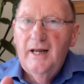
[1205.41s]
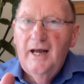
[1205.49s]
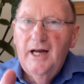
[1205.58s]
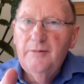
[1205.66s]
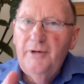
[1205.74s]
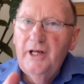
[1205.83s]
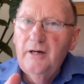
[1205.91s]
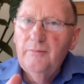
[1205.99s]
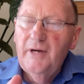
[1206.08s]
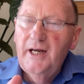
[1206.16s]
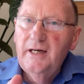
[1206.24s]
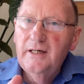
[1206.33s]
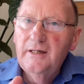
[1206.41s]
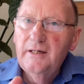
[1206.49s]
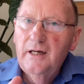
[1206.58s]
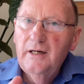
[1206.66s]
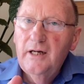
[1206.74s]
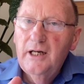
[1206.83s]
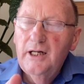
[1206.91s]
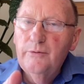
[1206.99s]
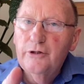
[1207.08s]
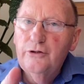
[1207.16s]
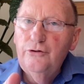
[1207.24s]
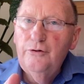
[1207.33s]
And bear in mind, they were
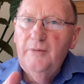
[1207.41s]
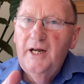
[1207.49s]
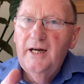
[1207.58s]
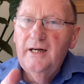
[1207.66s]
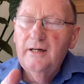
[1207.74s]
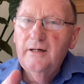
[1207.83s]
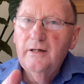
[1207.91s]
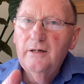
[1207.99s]
two men